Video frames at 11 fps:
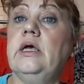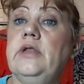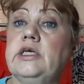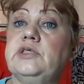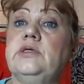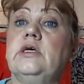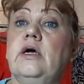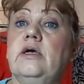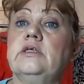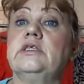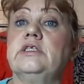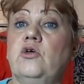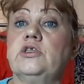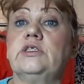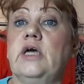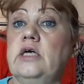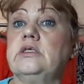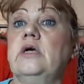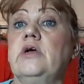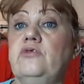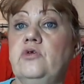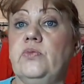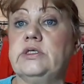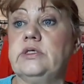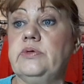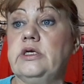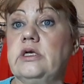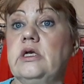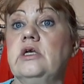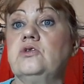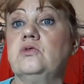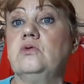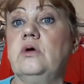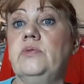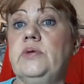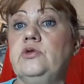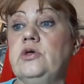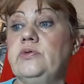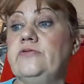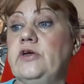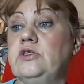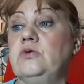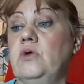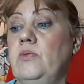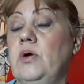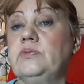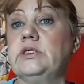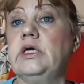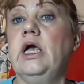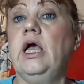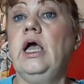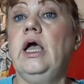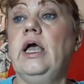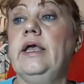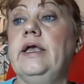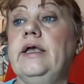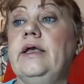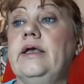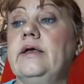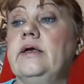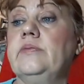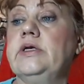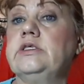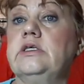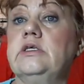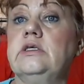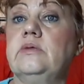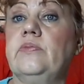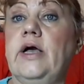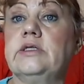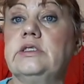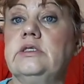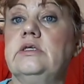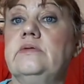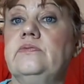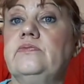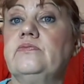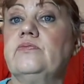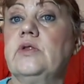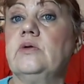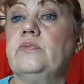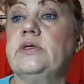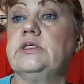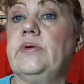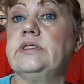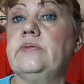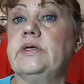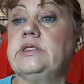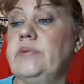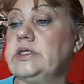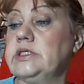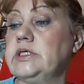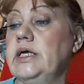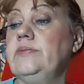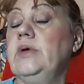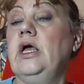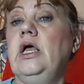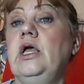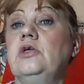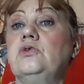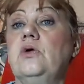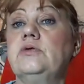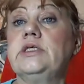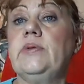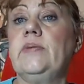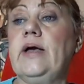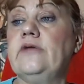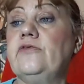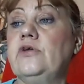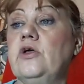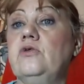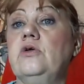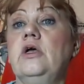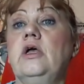Next week, it still starts. I've got a real busy week. So maybe do a wee video what I'm up to. Basically, back to the busy time. So I'll say bye-bye for now.